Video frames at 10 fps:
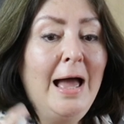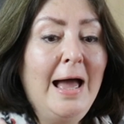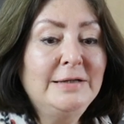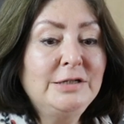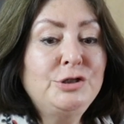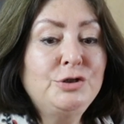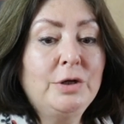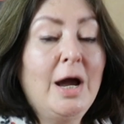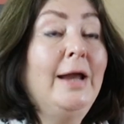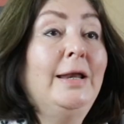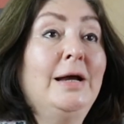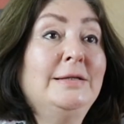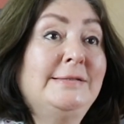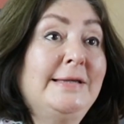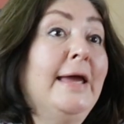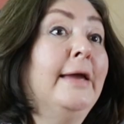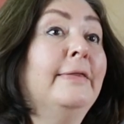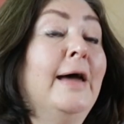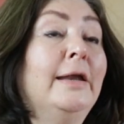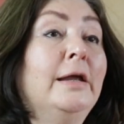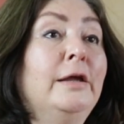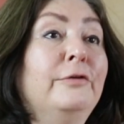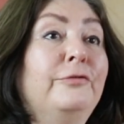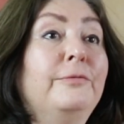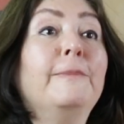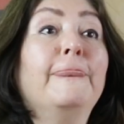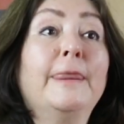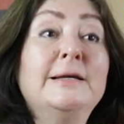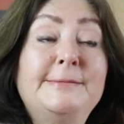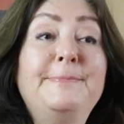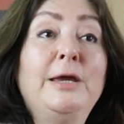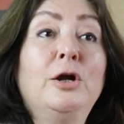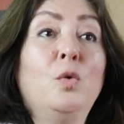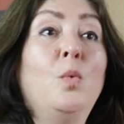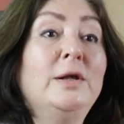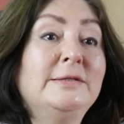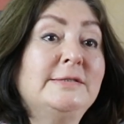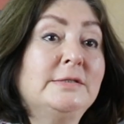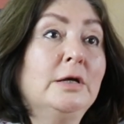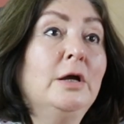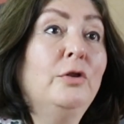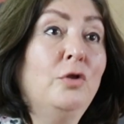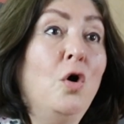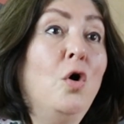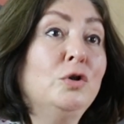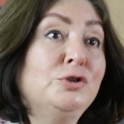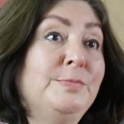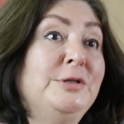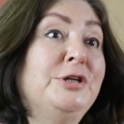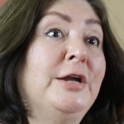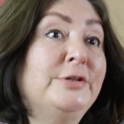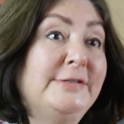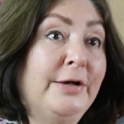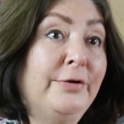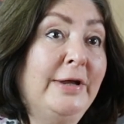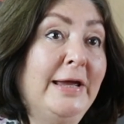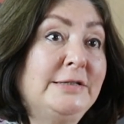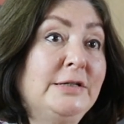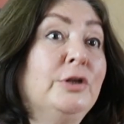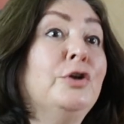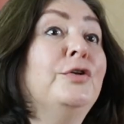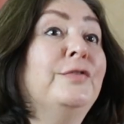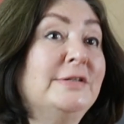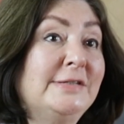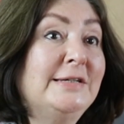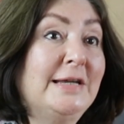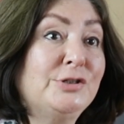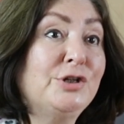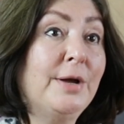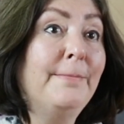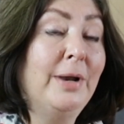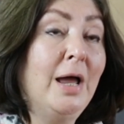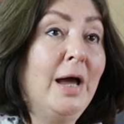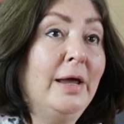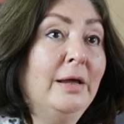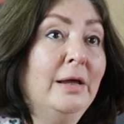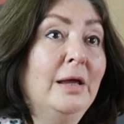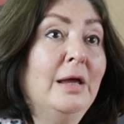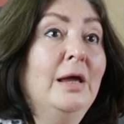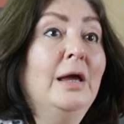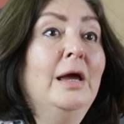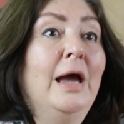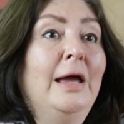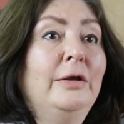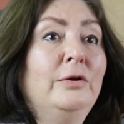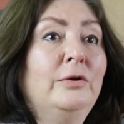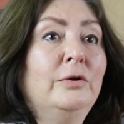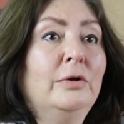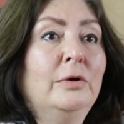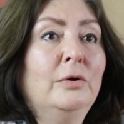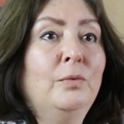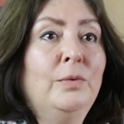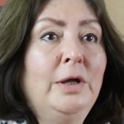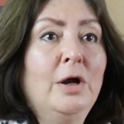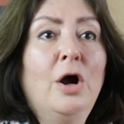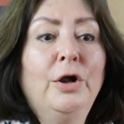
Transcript: had issued guidelines saying that if a speaker wants the hall to be gender segregated, the university has to comply. And we